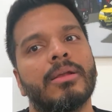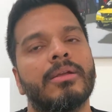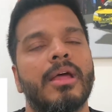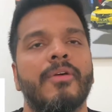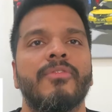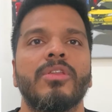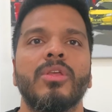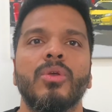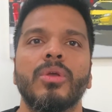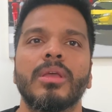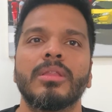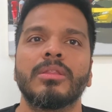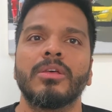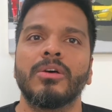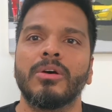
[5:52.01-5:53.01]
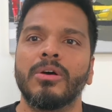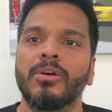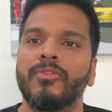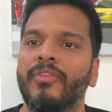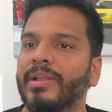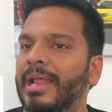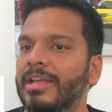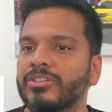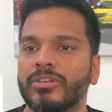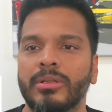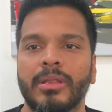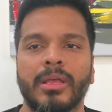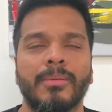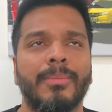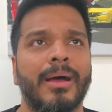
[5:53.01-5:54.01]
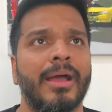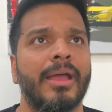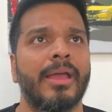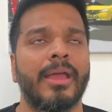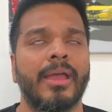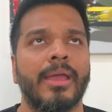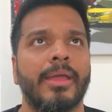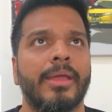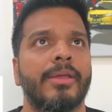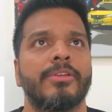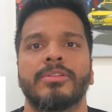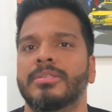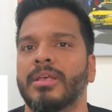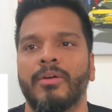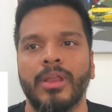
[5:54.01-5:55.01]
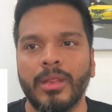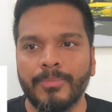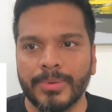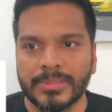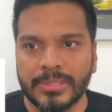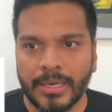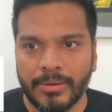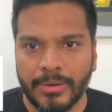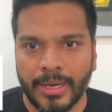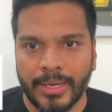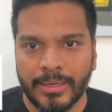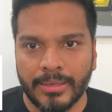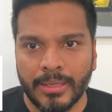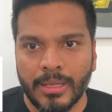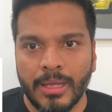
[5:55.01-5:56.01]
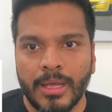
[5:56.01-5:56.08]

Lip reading: revenue in the financial year by 17%, right?